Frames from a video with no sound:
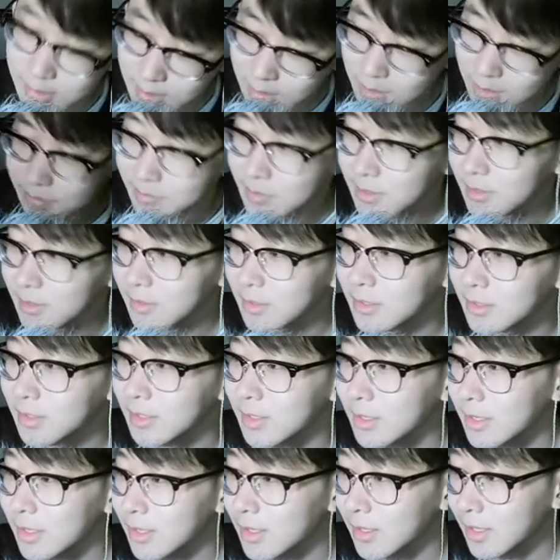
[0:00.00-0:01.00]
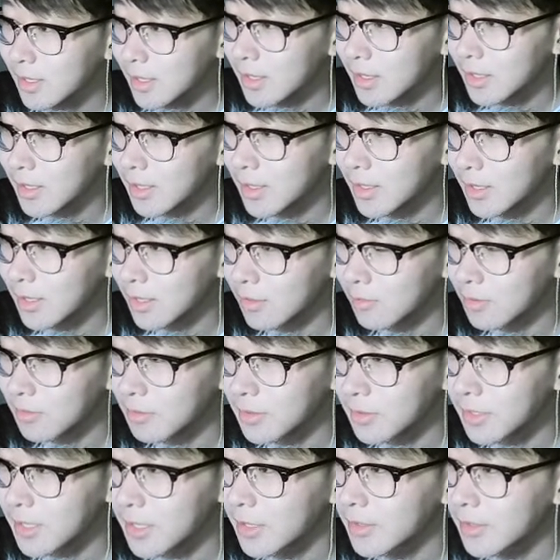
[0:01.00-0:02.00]
6-bit
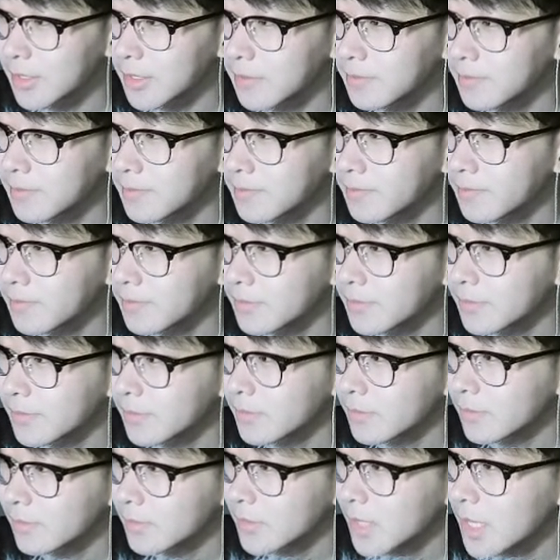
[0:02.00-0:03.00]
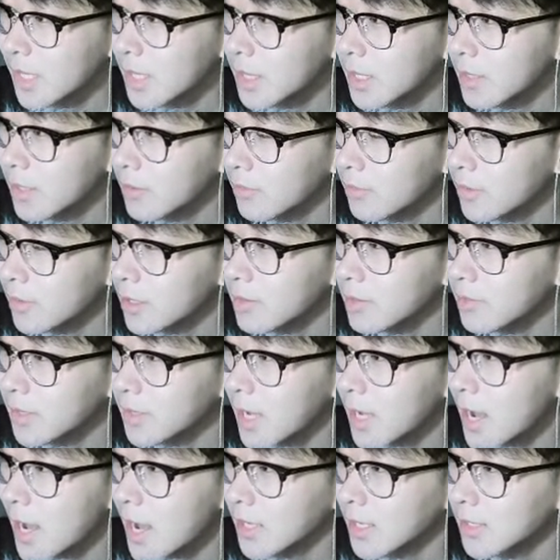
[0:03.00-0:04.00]
ripple carry. And then we're going to
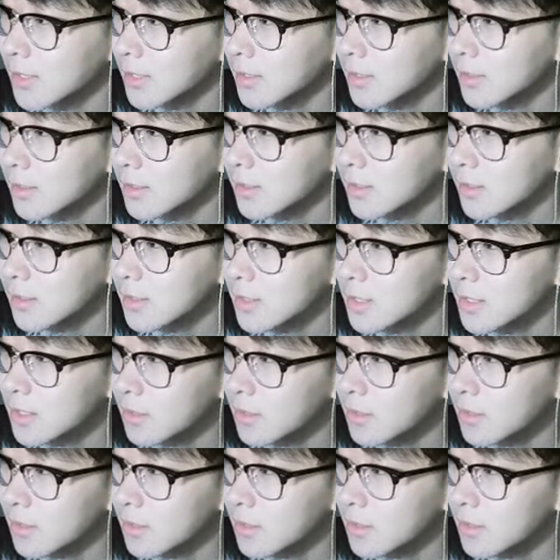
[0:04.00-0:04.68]
be adding the